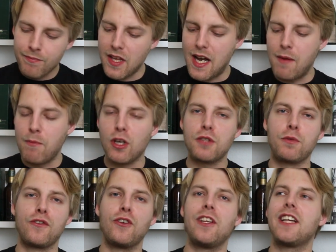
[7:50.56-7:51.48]
Yeah, I much
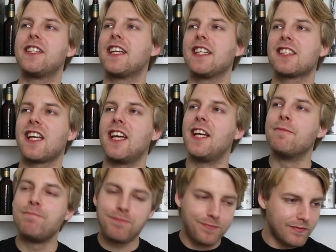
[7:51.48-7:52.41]
prefer that to
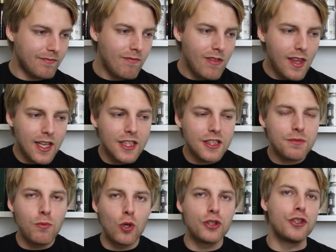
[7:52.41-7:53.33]
Cascade.
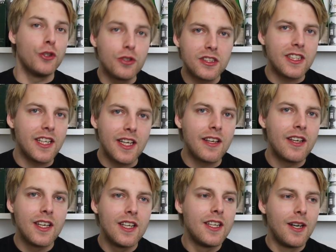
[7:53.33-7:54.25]
It's more juicy,